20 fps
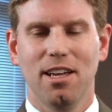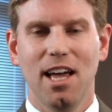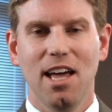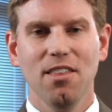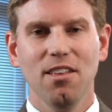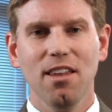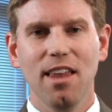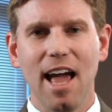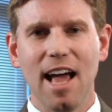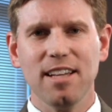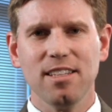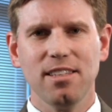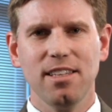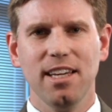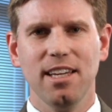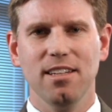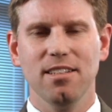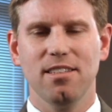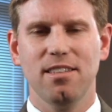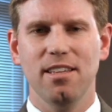And the last
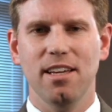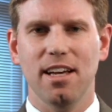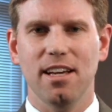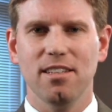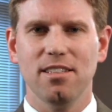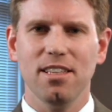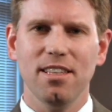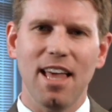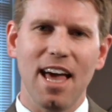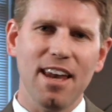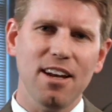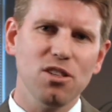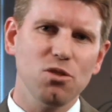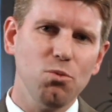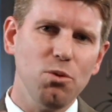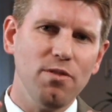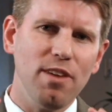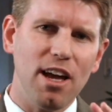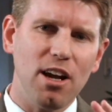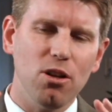thing is this, and that is
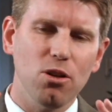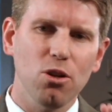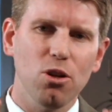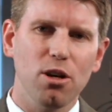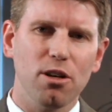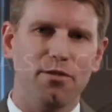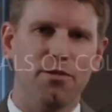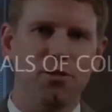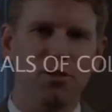we've got to look